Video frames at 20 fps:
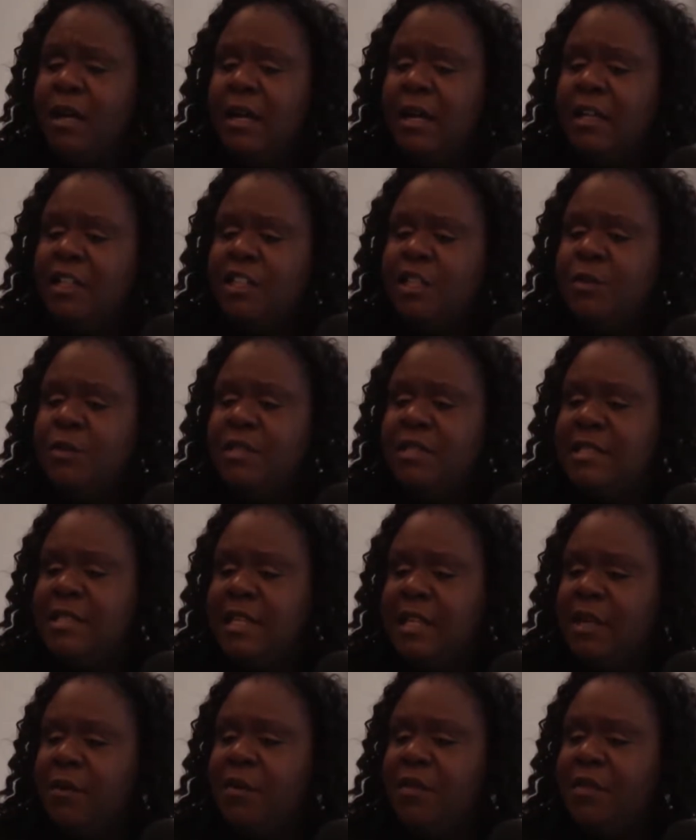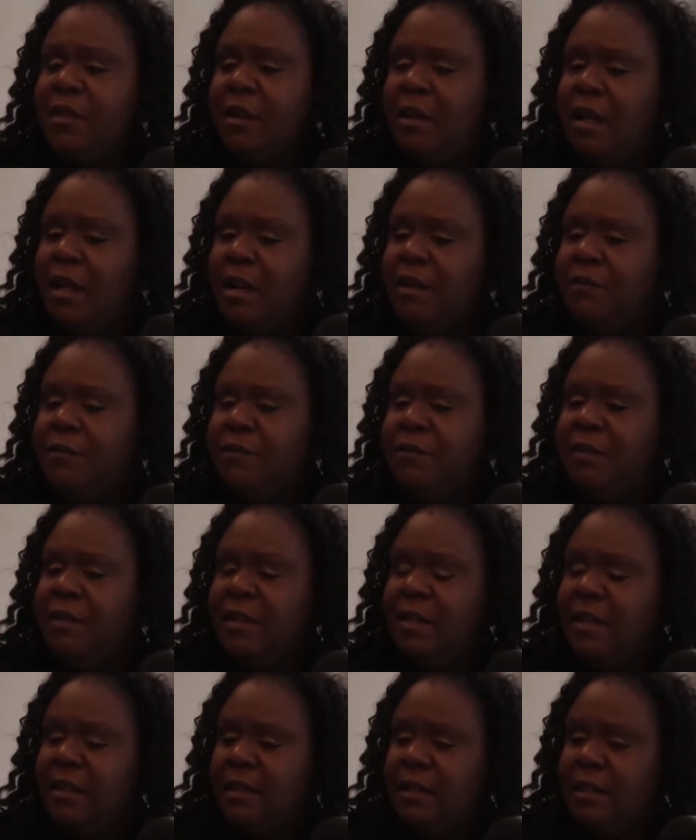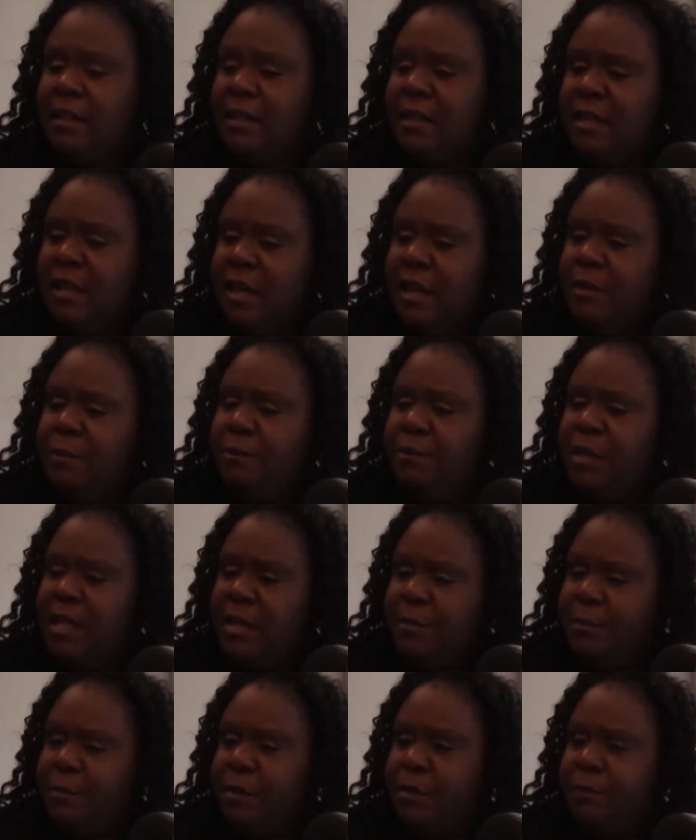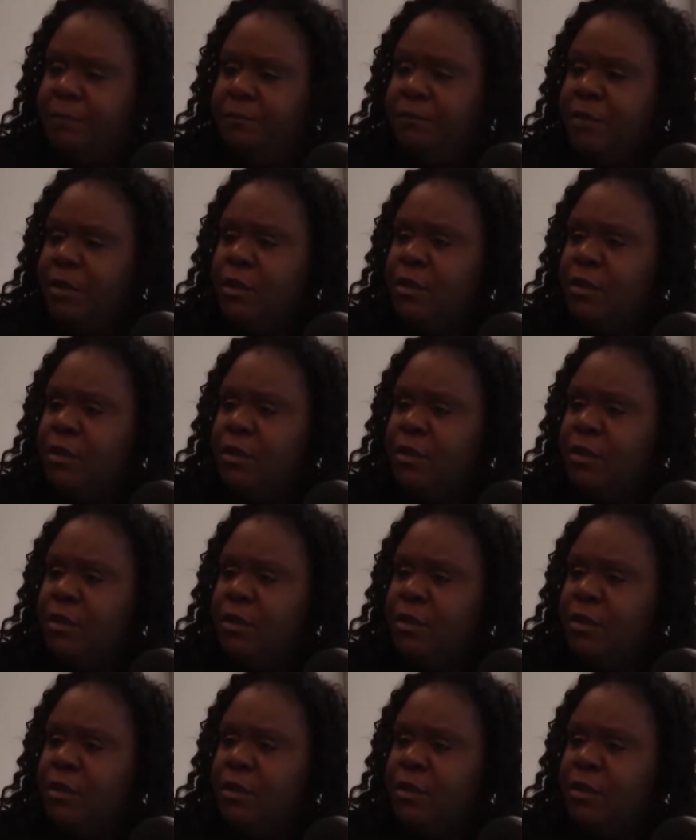she was dealing with a lot of young people